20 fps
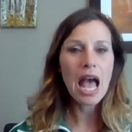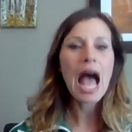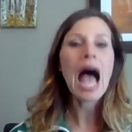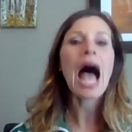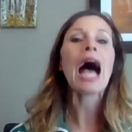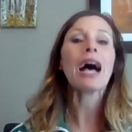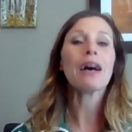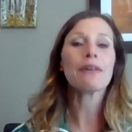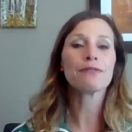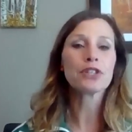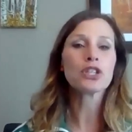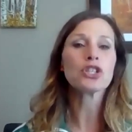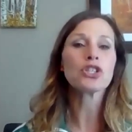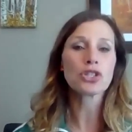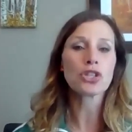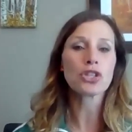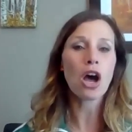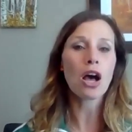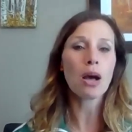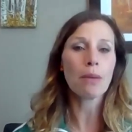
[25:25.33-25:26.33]
have to
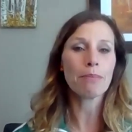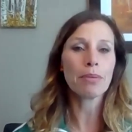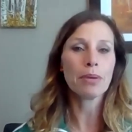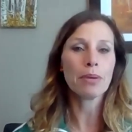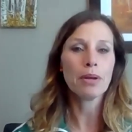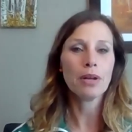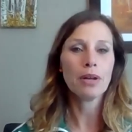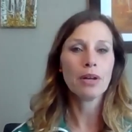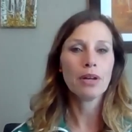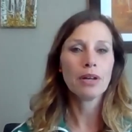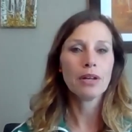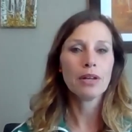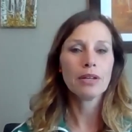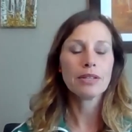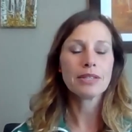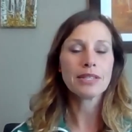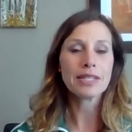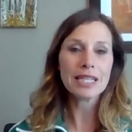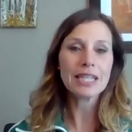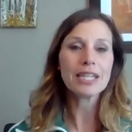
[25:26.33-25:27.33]
stop
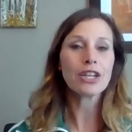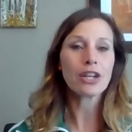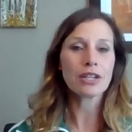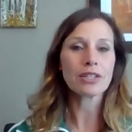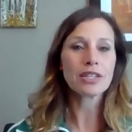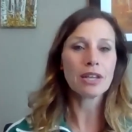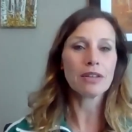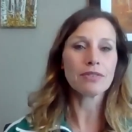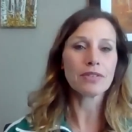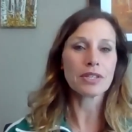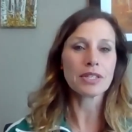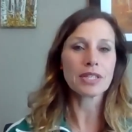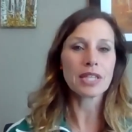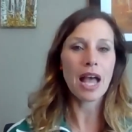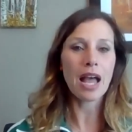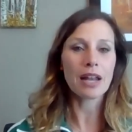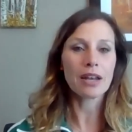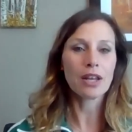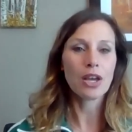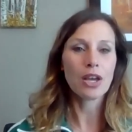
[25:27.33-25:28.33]
seeing ourselves as
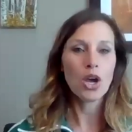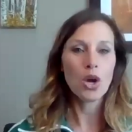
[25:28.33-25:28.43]
that.